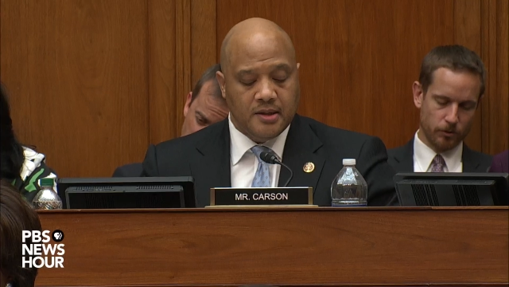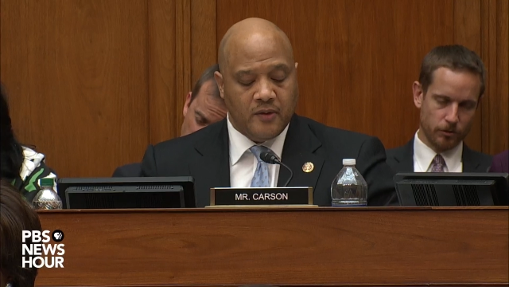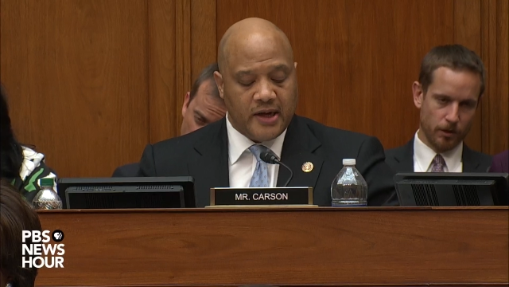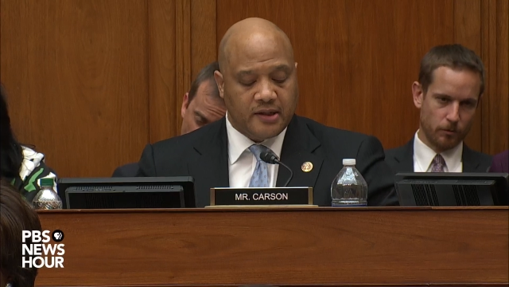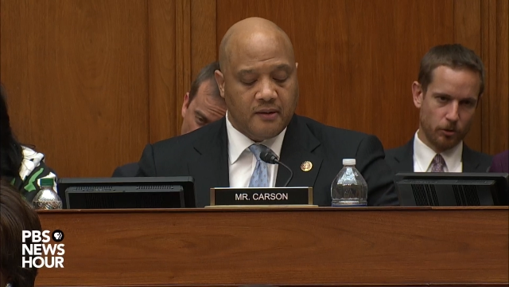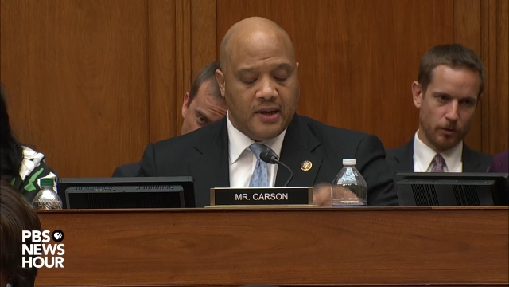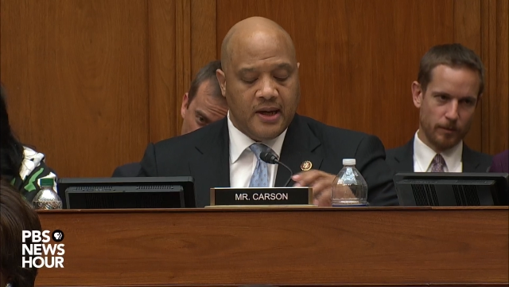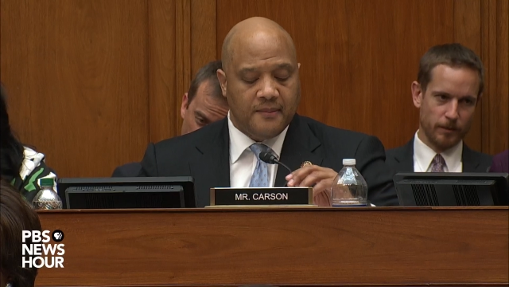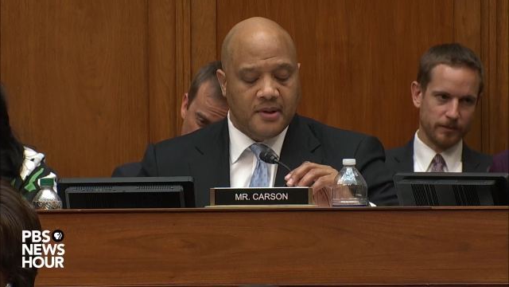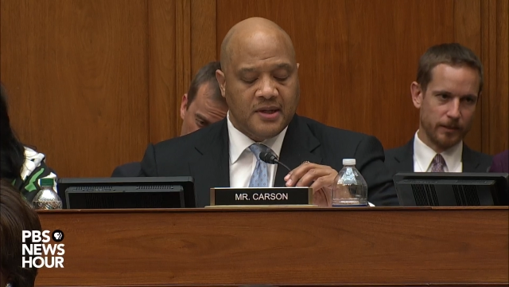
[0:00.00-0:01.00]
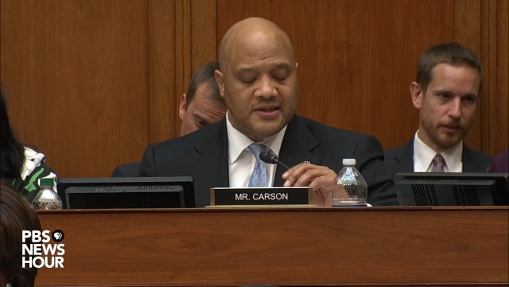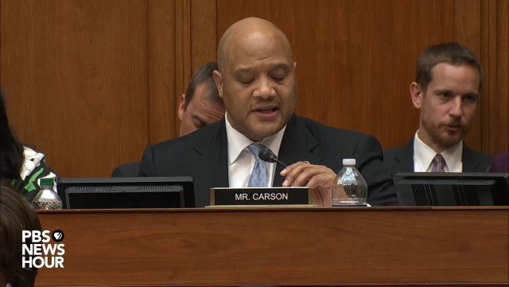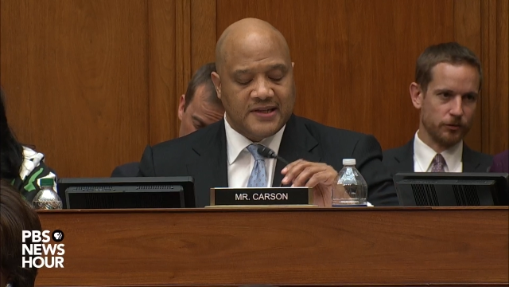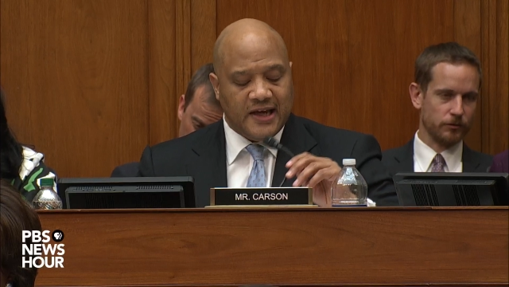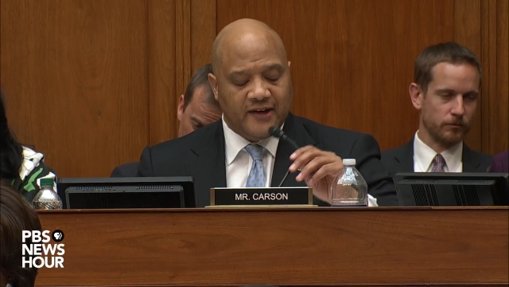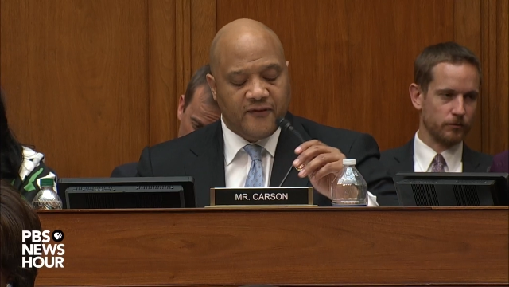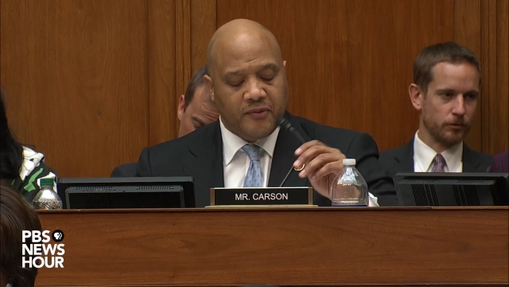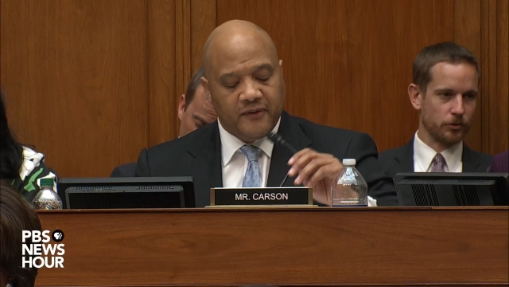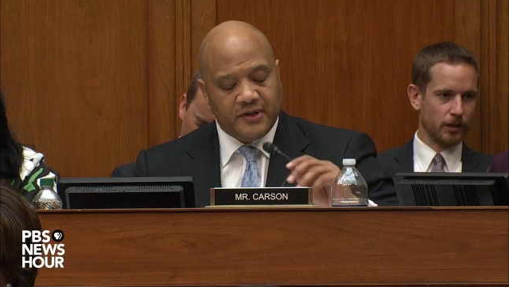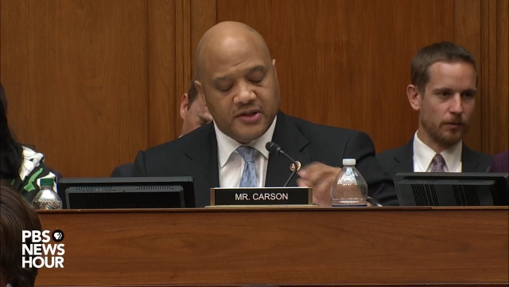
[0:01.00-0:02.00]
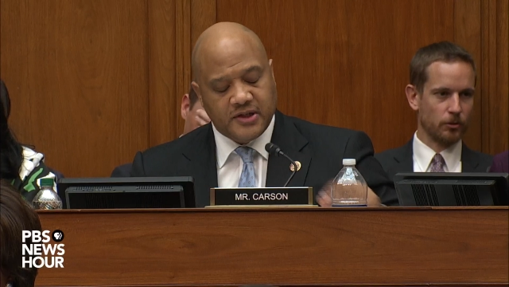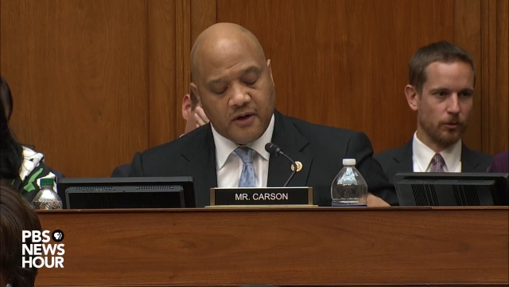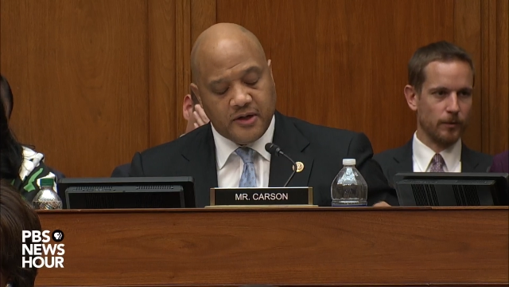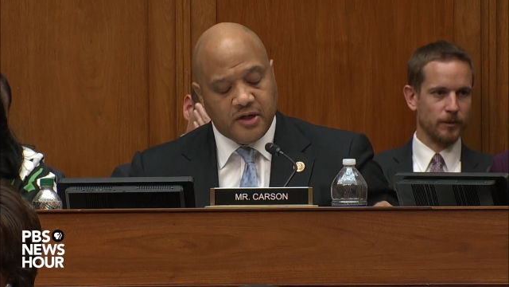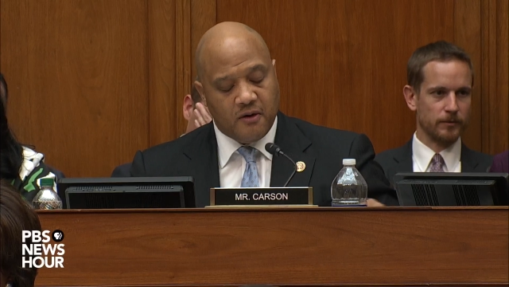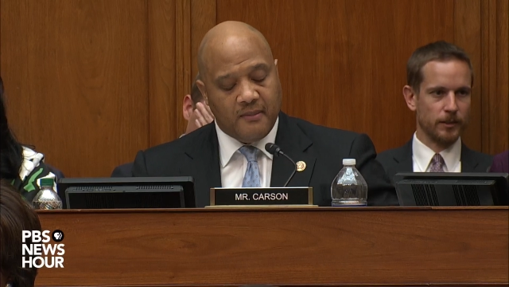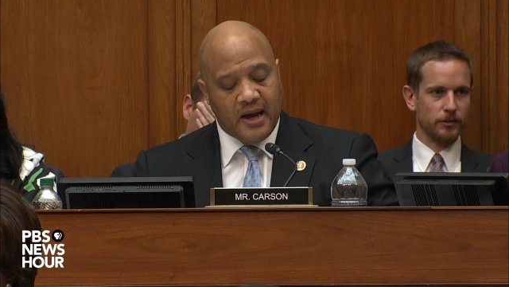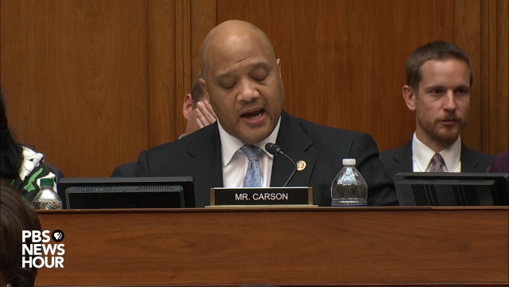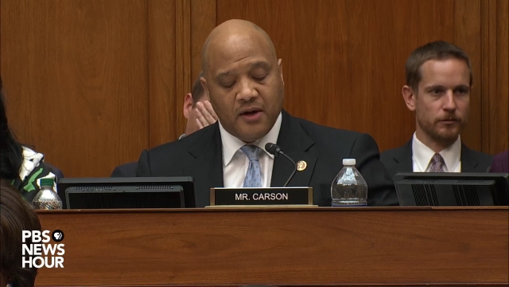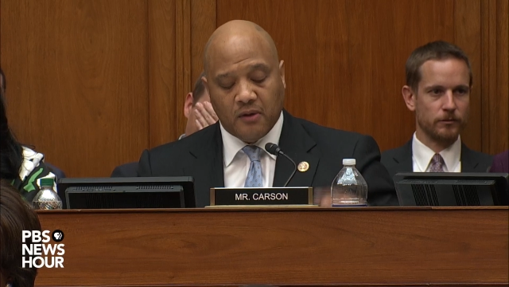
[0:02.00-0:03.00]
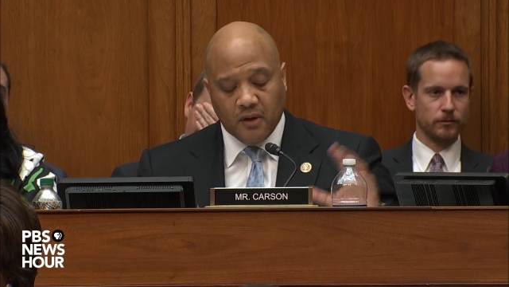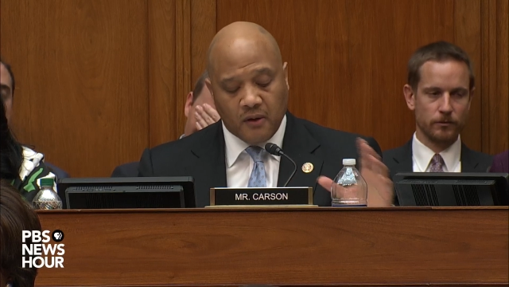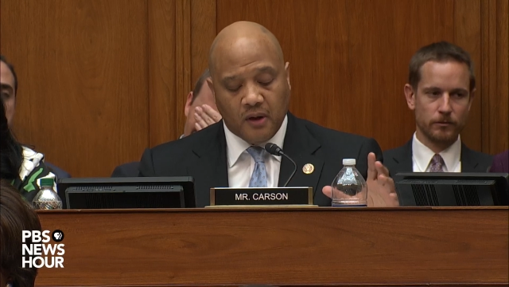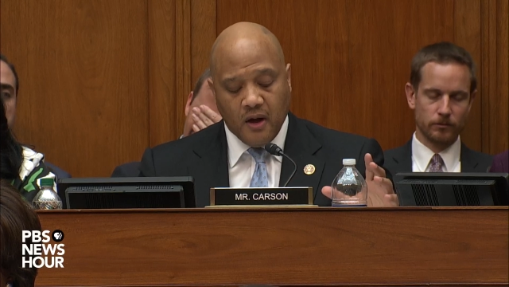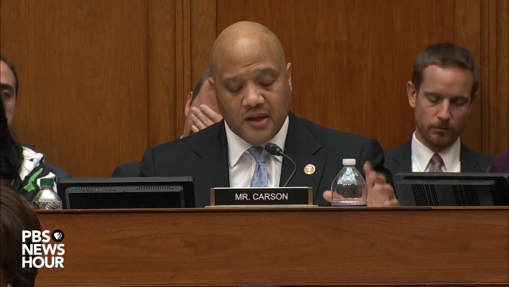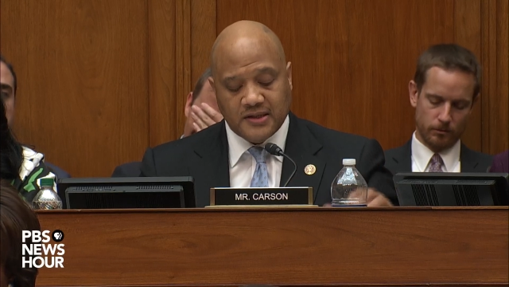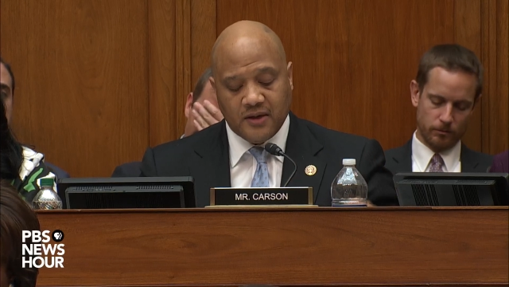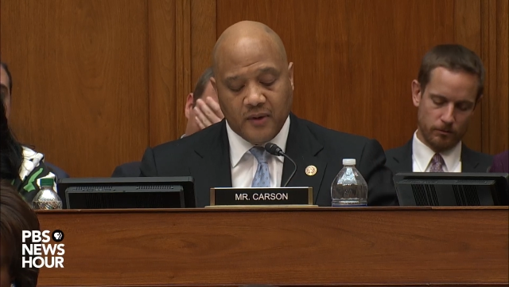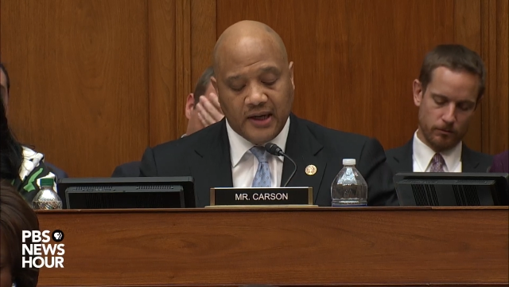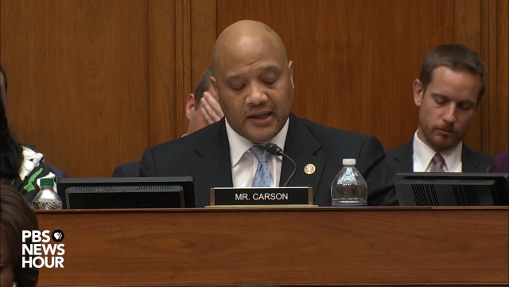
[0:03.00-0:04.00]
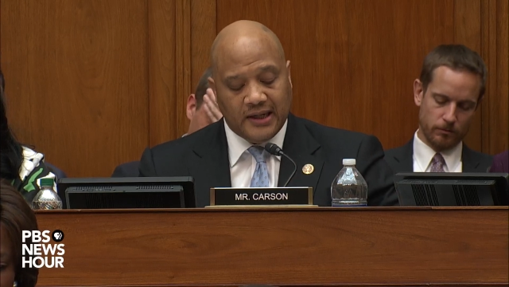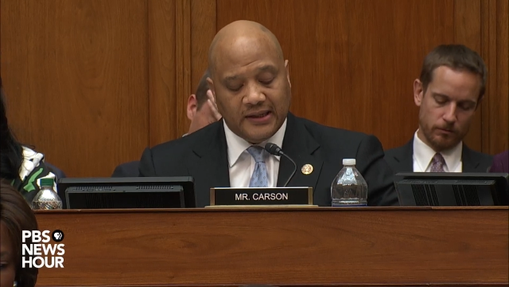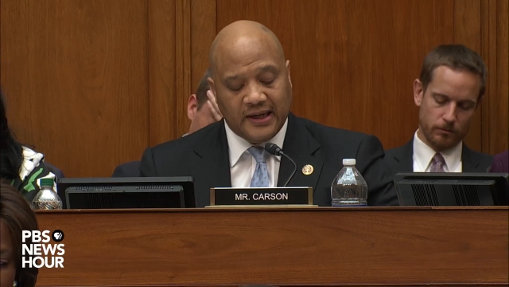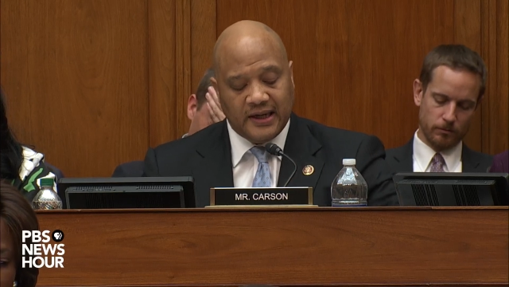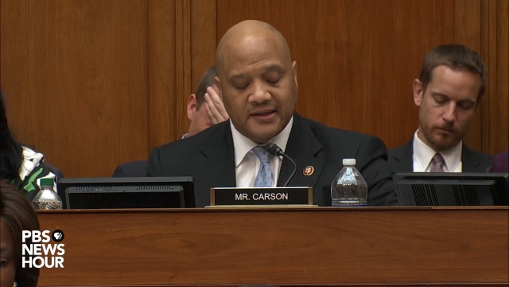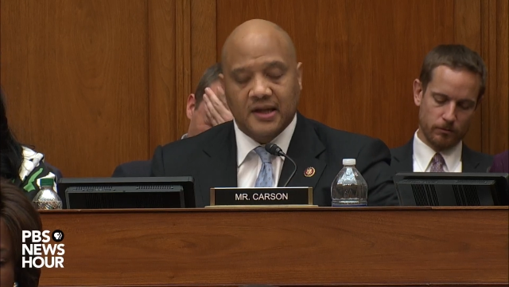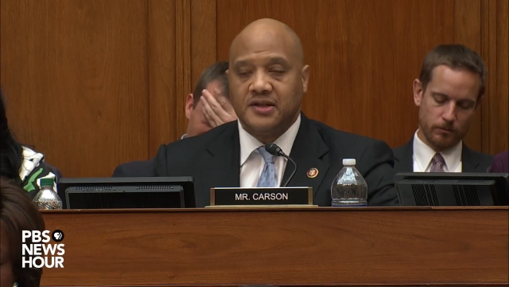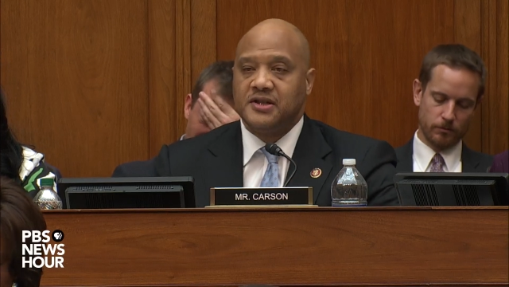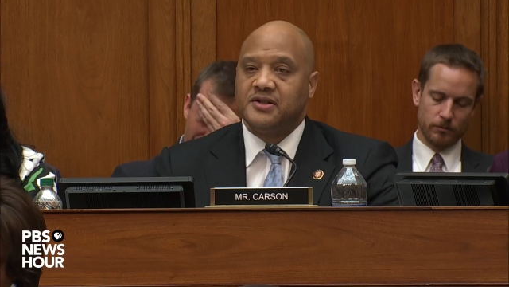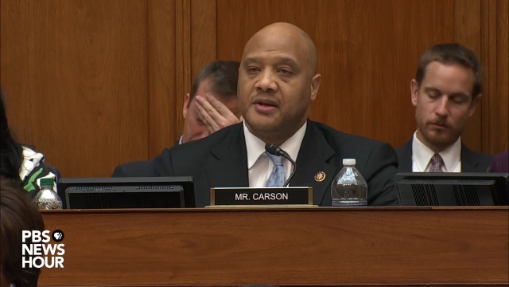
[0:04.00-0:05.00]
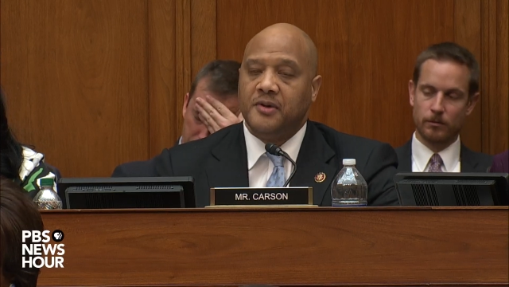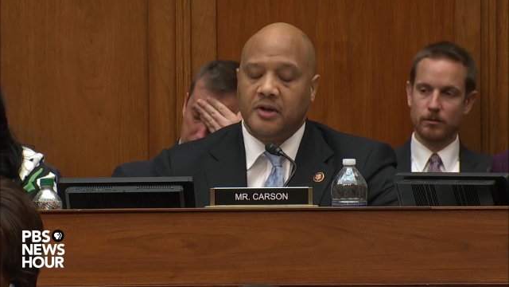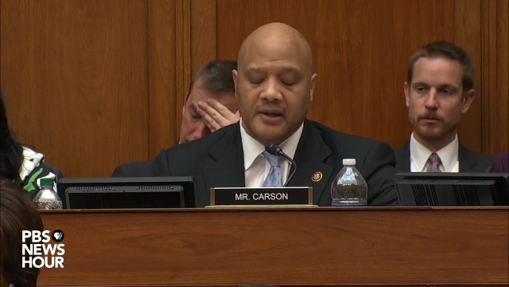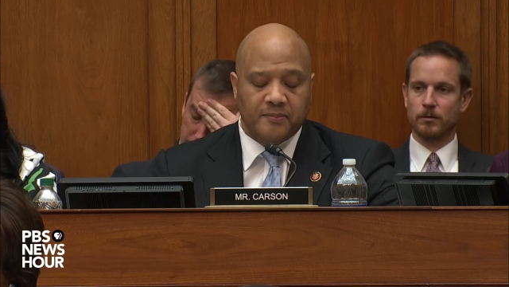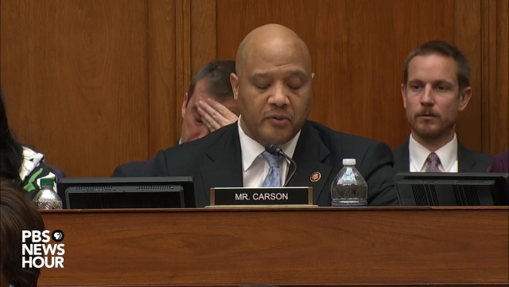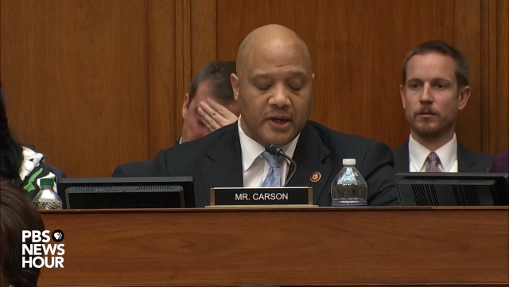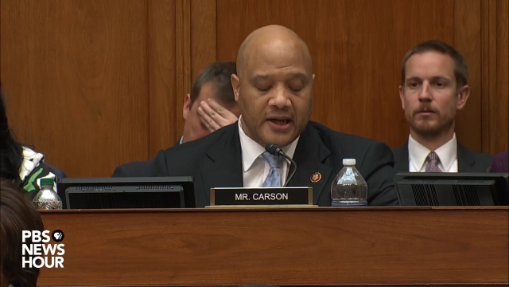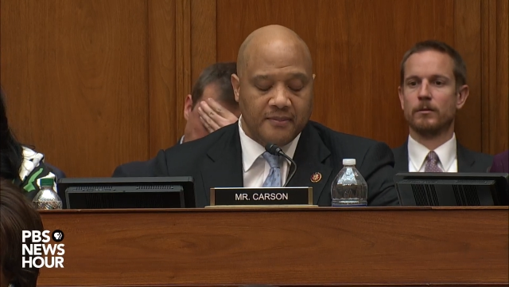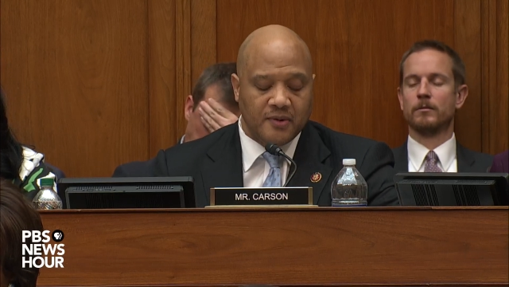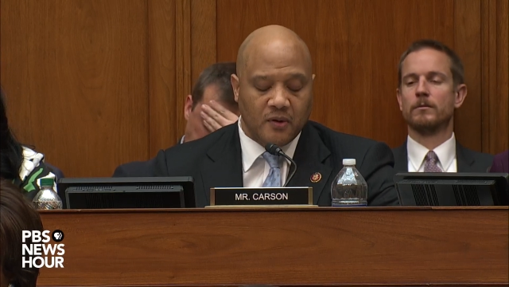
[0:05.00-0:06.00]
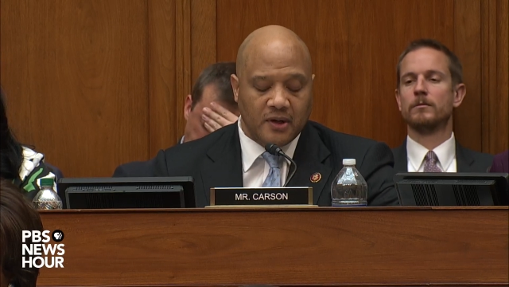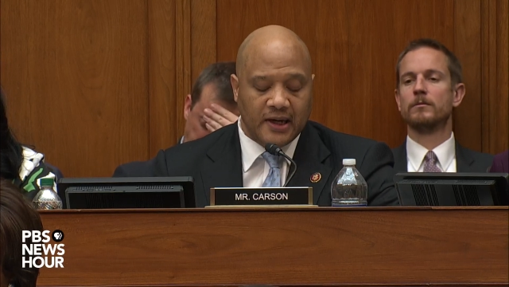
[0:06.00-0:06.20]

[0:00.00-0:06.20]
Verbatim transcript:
Speaker 1: Director, uh, does executive privilege, sir, in your mind, or, or laws that regulate the intelligence community preempt or